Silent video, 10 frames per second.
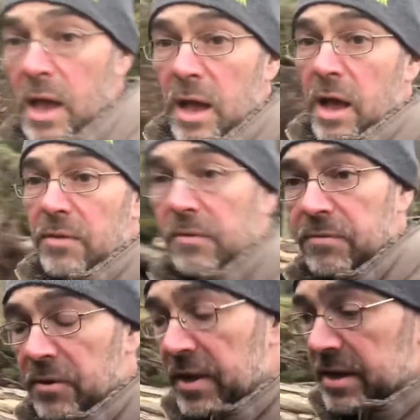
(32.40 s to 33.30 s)
And
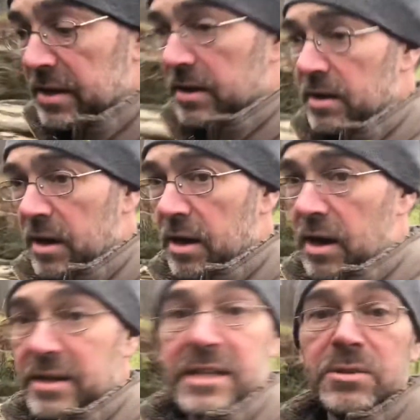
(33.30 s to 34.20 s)
I
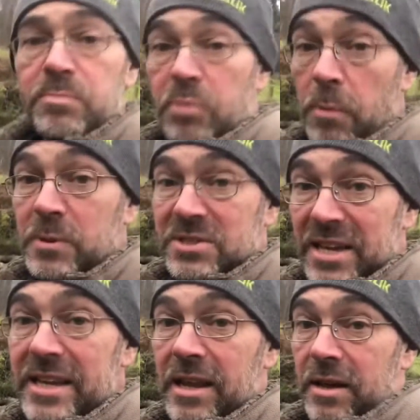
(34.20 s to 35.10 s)
need some proper
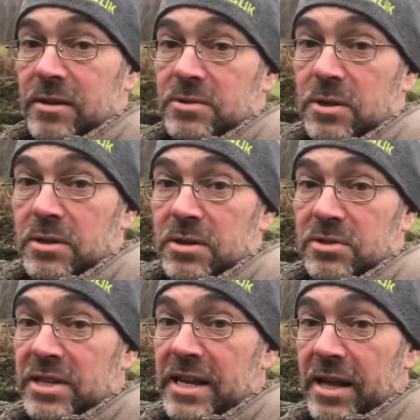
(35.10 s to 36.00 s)
sealer to
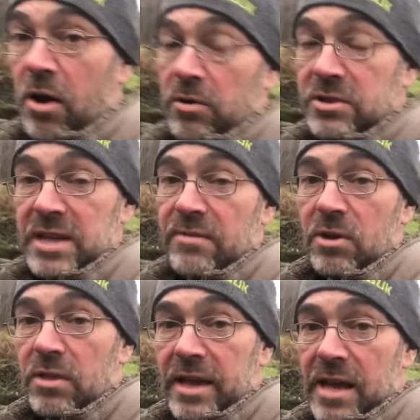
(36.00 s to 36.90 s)
seal it on because I haven't
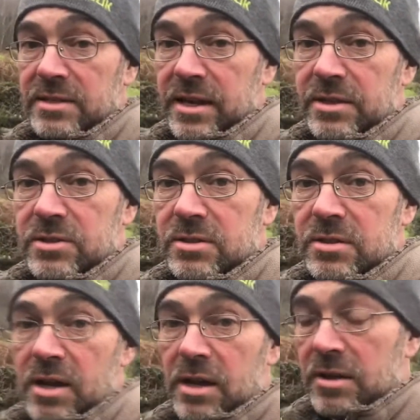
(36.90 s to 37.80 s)
got the gaskets
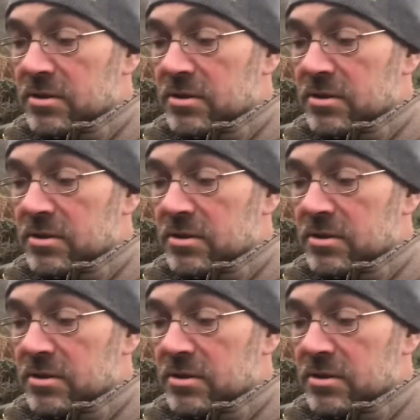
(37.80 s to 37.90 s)
to